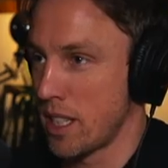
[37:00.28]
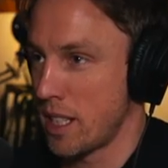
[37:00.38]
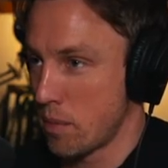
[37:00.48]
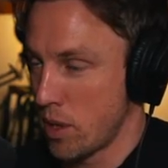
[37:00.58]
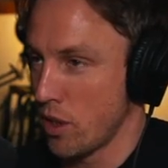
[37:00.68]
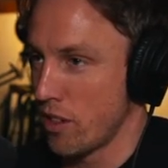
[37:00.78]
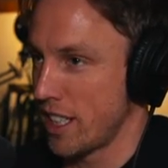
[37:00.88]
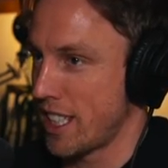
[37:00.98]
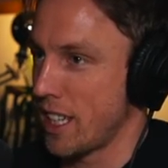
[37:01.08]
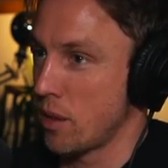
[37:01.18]
and a pure
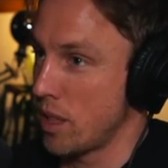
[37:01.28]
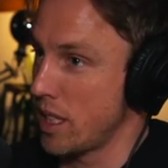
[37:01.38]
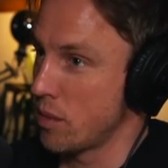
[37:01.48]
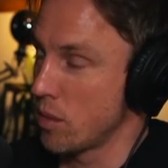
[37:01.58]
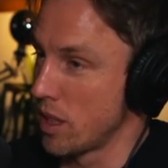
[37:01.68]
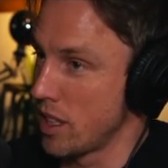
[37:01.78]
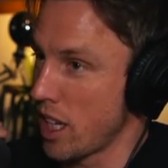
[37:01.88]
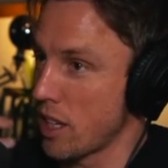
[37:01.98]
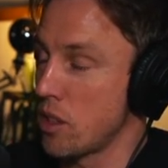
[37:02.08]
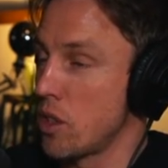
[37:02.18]
idea,
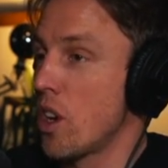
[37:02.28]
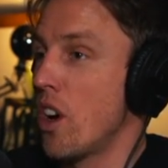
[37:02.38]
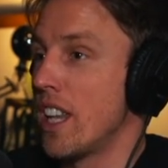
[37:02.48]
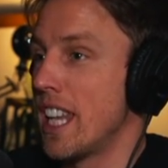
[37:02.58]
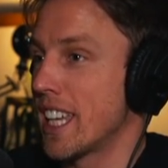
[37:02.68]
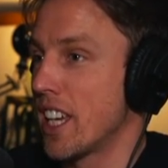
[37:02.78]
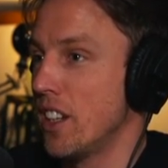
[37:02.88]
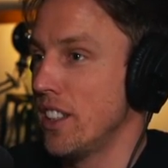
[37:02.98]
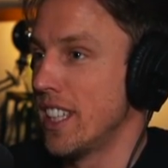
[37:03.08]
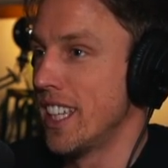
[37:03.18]
like, you can't let go.
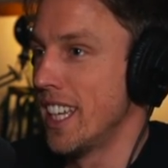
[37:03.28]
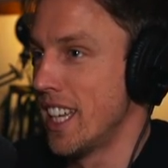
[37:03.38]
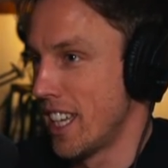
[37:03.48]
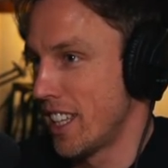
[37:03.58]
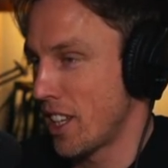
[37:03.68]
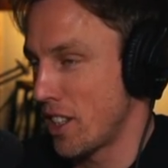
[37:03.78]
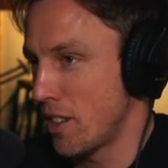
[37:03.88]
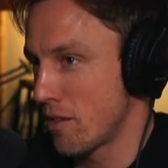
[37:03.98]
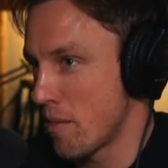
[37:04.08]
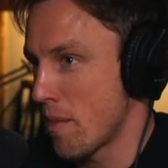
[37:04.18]
Like, it
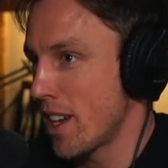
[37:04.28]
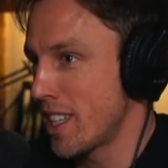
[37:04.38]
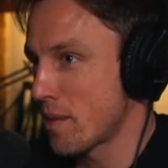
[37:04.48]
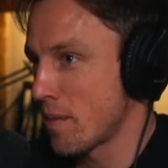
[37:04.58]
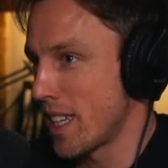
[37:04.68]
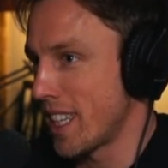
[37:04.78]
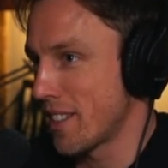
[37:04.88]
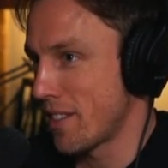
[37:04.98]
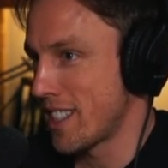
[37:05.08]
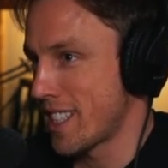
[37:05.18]
reminds me
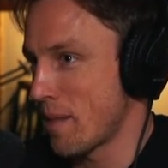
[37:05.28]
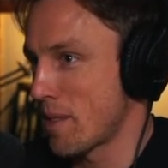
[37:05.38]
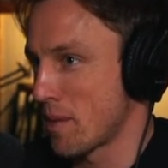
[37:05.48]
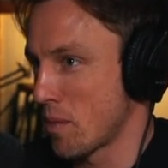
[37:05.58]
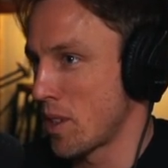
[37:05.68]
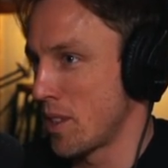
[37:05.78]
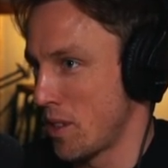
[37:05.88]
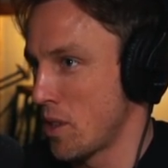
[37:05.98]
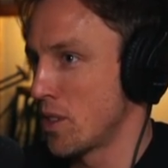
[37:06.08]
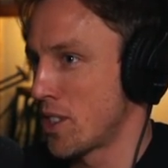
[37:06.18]
of Inception, what your